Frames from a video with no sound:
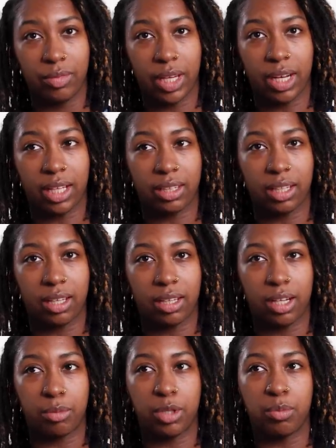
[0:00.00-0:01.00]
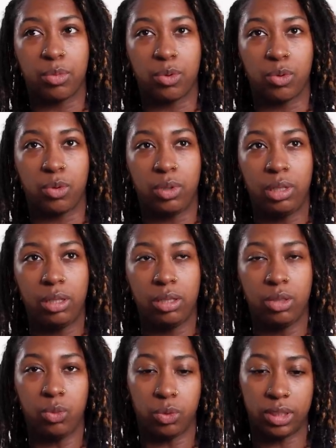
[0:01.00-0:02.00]
And I think a lot of people
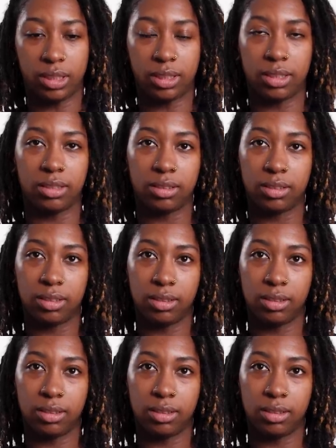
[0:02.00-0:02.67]
will sit